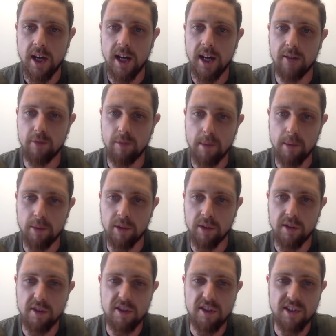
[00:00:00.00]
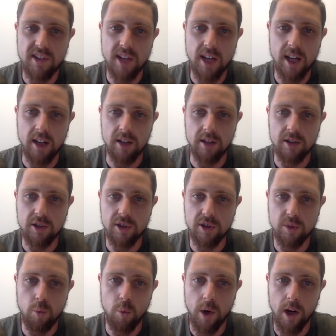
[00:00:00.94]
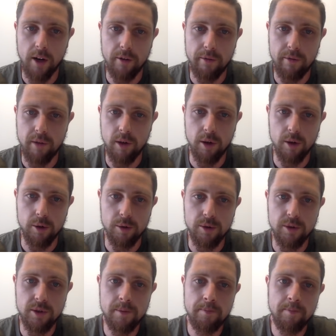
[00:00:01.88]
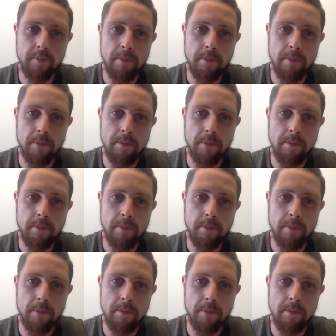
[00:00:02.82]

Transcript: and remembering that the scale is just one of those.